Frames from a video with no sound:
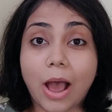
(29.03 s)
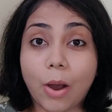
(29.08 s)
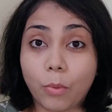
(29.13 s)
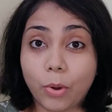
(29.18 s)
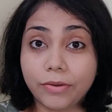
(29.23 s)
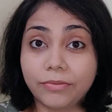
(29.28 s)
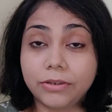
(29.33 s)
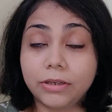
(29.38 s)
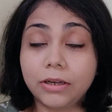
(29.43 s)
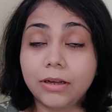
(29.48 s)

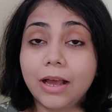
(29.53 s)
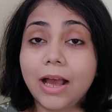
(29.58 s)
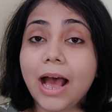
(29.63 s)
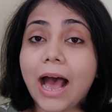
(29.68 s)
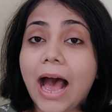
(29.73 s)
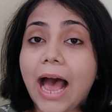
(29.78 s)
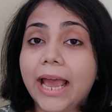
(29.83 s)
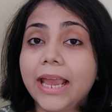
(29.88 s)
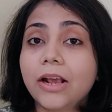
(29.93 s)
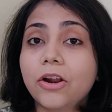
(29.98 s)
However,
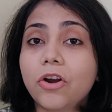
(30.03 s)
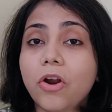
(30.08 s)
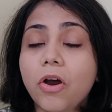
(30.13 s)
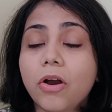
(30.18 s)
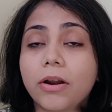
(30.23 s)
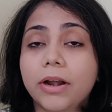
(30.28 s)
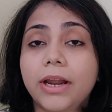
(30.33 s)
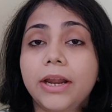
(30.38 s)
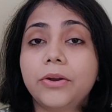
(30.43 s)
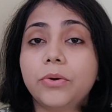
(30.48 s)
high
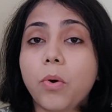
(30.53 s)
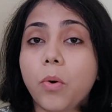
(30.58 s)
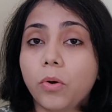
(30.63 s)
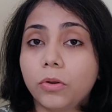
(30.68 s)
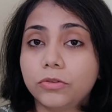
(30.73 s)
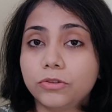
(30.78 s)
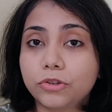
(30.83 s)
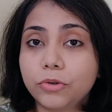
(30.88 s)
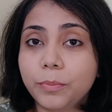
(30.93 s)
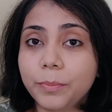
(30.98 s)
clock rate
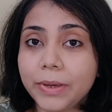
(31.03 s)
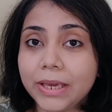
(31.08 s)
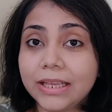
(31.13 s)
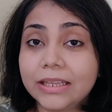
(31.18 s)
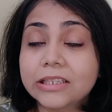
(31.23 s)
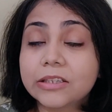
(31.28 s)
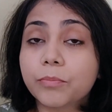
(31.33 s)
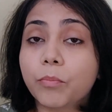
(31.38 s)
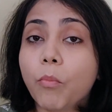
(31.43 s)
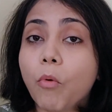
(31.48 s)
also
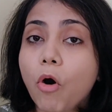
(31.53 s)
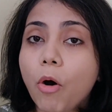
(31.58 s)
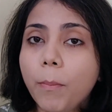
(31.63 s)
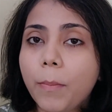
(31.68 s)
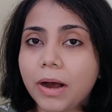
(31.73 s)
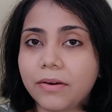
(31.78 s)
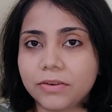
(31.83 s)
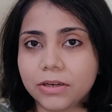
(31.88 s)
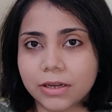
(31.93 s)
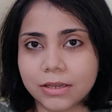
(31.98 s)
means
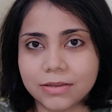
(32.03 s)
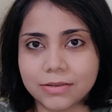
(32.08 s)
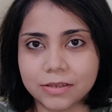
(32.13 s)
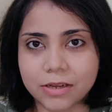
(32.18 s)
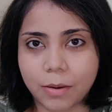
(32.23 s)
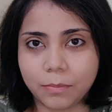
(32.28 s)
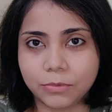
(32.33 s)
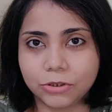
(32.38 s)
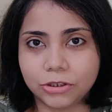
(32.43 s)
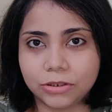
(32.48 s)
more power
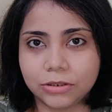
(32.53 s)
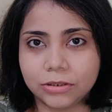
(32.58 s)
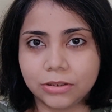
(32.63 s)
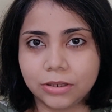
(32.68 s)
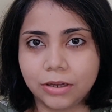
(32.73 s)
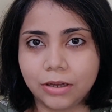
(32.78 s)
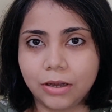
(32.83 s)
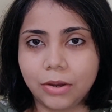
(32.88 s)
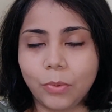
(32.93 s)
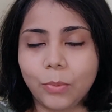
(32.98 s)

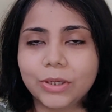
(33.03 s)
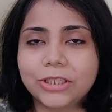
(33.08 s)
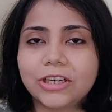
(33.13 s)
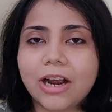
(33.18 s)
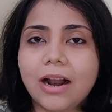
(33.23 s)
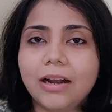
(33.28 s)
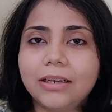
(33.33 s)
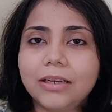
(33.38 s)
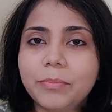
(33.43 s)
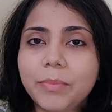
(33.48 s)
consumption,
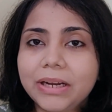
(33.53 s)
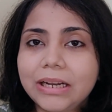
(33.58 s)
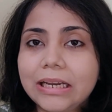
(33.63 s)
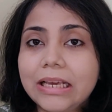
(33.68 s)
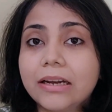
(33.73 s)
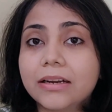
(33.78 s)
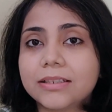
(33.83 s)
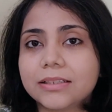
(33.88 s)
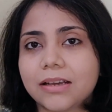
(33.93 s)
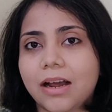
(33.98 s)
which
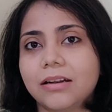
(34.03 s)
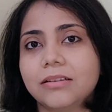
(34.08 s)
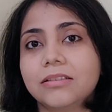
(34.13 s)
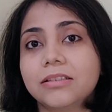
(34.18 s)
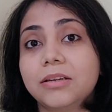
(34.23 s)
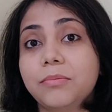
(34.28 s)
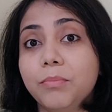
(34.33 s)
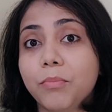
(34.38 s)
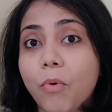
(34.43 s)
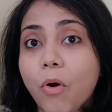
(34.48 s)
ultimately
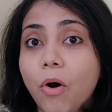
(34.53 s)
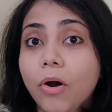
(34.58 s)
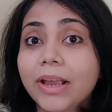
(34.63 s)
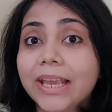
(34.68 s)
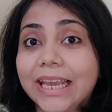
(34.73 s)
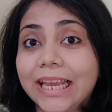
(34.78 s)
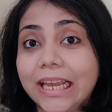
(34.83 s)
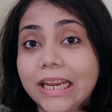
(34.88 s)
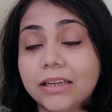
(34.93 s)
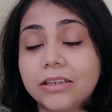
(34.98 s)
results in
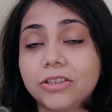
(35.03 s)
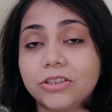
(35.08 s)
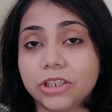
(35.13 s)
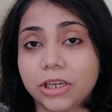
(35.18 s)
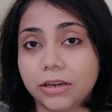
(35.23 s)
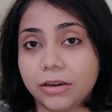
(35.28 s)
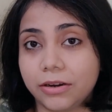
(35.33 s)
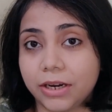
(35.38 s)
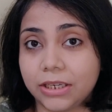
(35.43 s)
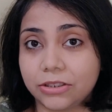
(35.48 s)
more heat
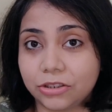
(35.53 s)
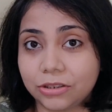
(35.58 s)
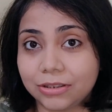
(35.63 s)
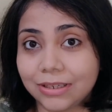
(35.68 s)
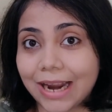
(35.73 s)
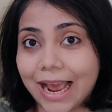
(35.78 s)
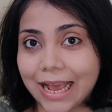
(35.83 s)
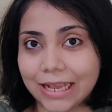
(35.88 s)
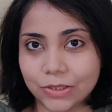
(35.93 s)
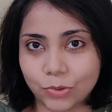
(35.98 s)

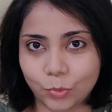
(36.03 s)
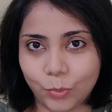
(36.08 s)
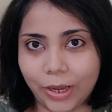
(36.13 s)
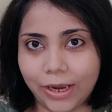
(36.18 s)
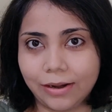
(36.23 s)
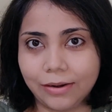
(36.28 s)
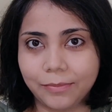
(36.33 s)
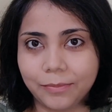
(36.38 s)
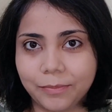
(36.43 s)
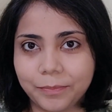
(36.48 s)
generation as
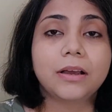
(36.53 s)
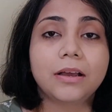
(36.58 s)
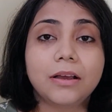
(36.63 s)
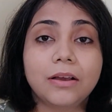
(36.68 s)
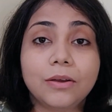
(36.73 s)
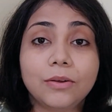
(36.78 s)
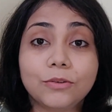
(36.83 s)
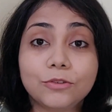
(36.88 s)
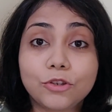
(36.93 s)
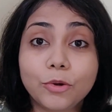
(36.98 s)
well.
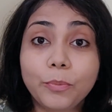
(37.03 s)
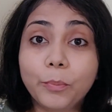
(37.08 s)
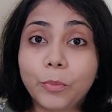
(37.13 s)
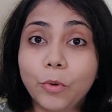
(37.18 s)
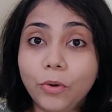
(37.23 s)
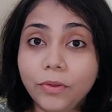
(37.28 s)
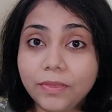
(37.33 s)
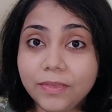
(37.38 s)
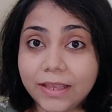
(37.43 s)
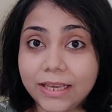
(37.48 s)
So
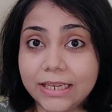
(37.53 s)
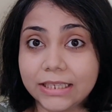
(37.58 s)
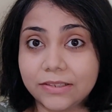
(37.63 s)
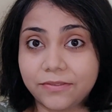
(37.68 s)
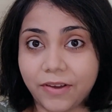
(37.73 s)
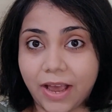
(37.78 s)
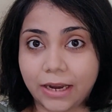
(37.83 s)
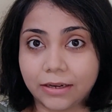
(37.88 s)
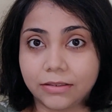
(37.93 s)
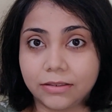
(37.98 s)
both
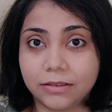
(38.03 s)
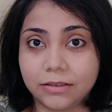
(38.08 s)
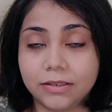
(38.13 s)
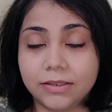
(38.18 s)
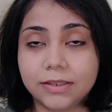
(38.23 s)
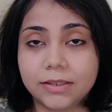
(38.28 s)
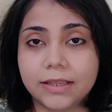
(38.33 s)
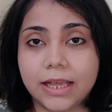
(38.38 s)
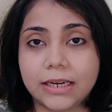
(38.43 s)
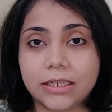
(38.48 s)
these
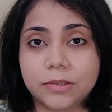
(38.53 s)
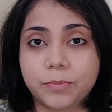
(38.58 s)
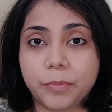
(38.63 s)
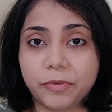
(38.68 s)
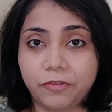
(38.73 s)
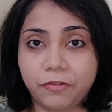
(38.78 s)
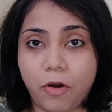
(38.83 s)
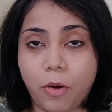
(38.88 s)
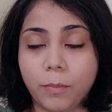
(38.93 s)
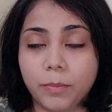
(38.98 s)
factors, that is
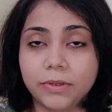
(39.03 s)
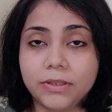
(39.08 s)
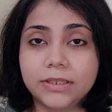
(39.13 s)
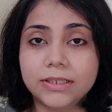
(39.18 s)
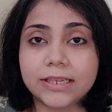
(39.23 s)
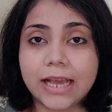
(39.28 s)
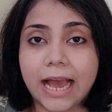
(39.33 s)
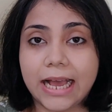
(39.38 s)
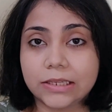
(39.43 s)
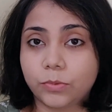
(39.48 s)

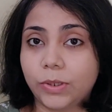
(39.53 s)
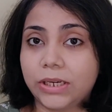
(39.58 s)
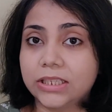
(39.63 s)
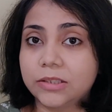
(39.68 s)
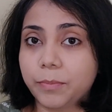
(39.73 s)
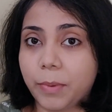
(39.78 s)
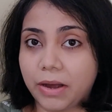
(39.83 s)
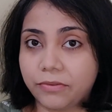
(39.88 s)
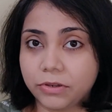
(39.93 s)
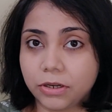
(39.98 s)
performance as
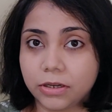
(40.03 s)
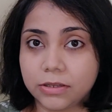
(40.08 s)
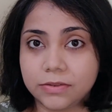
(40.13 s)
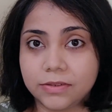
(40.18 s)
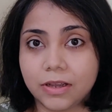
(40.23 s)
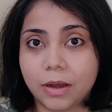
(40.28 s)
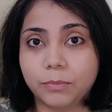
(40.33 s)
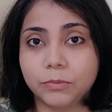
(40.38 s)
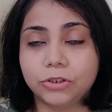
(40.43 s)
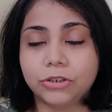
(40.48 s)
well as power
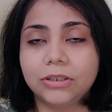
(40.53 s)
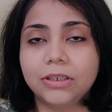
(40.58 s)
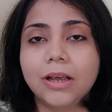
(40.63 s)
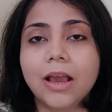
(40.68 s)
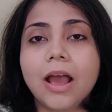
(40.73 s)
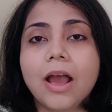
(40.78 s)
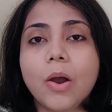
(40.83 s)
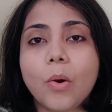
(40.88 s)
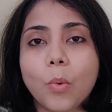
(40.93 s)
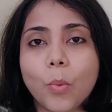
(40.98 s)

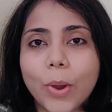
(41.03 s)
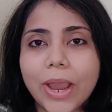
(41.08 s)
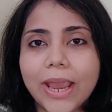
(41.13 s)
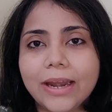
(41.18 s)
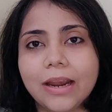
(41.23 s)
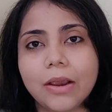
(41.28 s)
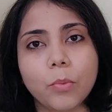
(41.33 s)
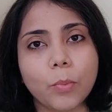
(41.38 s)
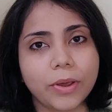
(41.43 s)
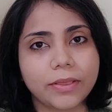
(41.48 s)
consumption,
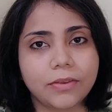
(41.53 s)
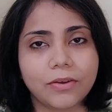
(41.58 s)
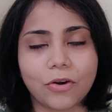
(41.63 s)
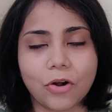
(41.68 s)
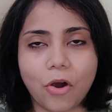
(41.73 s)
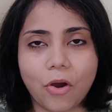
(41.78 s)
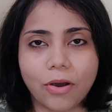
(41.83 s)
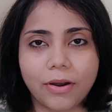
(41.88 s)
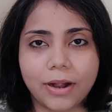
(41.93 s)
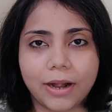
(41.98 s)
vary
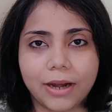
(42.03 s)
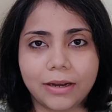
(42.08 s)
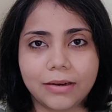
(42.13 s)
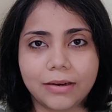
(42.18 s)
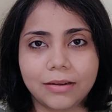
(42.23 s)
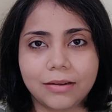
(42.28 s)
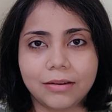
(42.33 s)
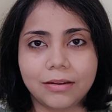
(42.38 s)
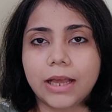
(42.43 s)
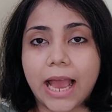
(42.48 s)
with clock
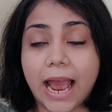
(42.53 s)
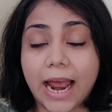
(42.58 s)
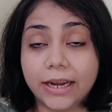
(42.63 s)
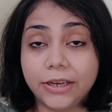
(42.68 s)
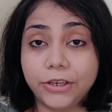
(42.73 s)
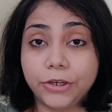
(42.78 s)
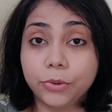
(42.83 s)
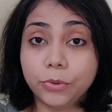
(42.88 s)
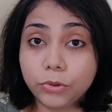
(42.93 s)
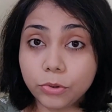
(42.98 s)
rate.
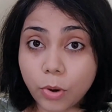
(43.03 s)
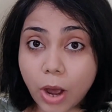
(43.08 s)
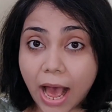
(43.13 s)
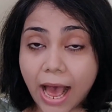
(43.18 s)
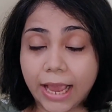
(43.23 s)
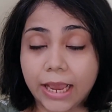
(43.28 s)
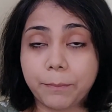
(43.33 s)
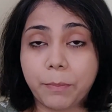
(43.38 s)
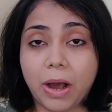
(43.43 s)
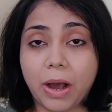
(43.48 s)
And due to
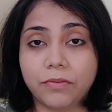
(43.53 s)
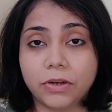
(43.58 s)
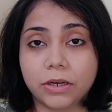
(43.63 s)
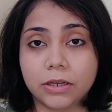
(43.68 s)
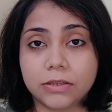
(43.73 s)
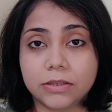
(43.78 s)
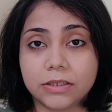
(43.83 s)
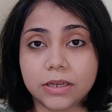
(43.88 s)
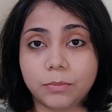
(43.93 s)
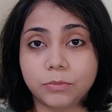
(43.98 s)
high
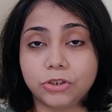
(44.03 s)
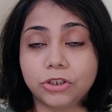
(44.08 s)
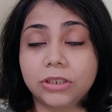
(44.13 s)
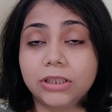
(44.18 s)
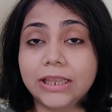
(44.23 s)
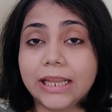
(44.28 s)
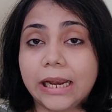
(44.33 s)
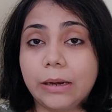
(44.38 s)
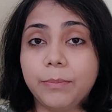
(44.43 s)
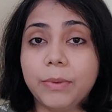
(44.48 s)
power
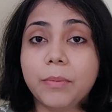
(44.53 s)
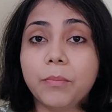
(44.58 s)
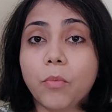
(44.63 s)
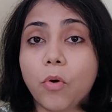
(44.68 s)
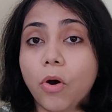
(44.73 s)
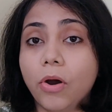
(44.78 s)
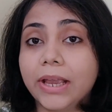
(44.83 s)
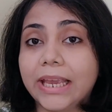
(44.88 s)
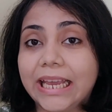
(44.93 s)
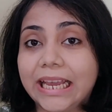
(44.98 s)
consumption, there'll be
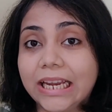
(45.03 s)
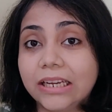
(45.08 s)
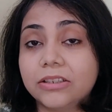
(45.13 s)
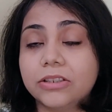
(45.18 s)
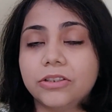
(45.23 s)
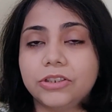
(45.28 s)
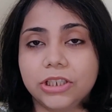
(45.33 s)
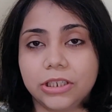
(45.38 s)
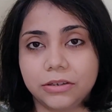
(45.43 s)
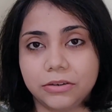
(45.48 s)
more
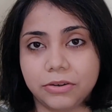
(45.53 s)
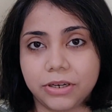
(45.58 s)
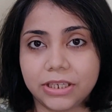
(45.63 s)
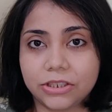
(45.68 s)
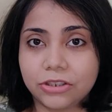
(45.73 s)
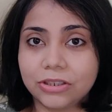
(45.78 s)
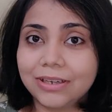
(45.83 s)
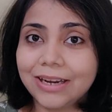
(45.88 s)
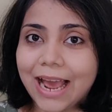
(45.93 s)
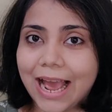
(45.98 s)
heat
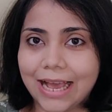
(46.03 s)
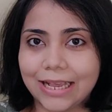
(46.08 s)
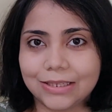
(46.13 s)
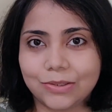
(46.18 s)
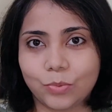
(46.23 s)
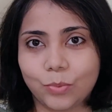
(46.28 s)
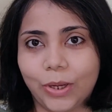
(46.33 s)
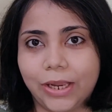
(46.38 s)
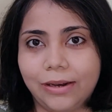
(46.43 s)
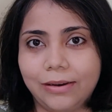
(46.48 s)
generation
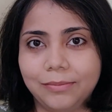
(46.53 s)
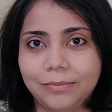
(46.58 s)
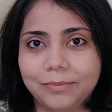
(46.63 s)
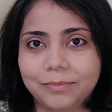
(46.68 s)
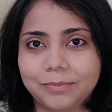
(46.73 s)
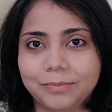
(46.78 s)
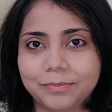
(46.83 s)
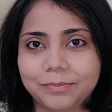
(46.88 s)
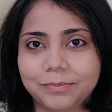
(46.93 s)
as well.